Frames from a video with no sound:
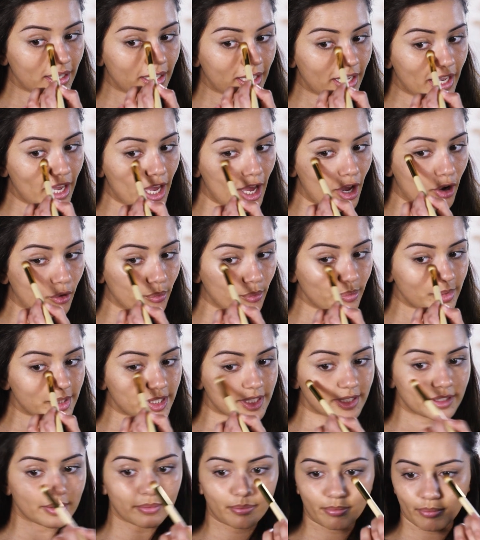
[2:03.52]
it
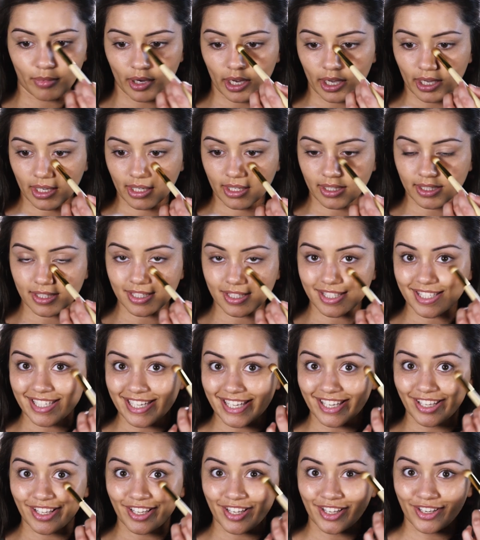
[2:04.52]
helps my
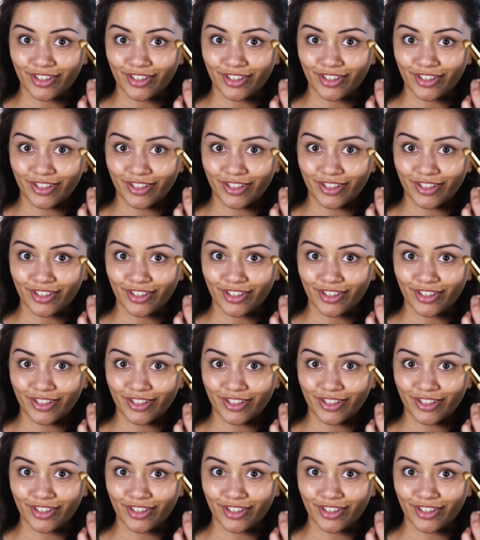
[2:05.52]
concealer